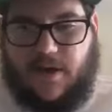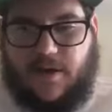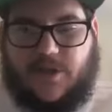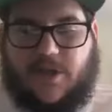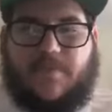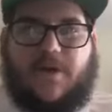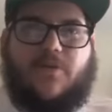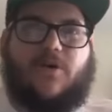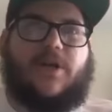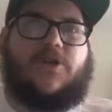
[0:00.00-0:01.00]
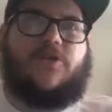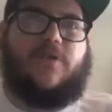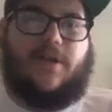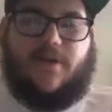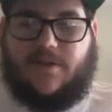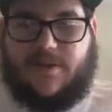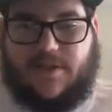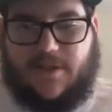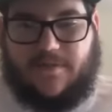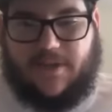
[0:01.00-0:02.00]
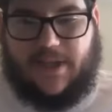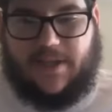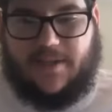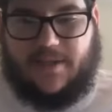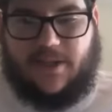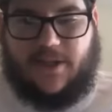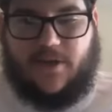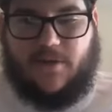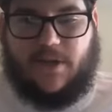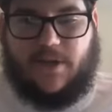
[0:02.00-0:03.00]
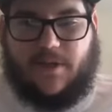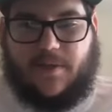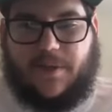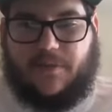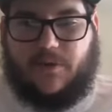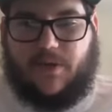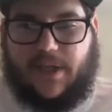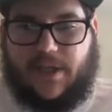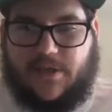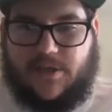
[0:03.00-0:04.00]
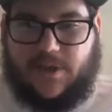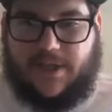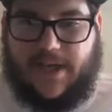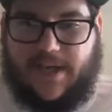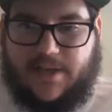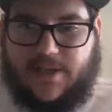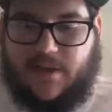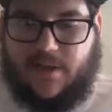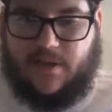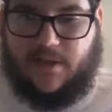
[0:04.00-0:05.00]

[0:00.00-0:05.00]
talking about more like street cars and stuff like that. Like when like people like treat that as their.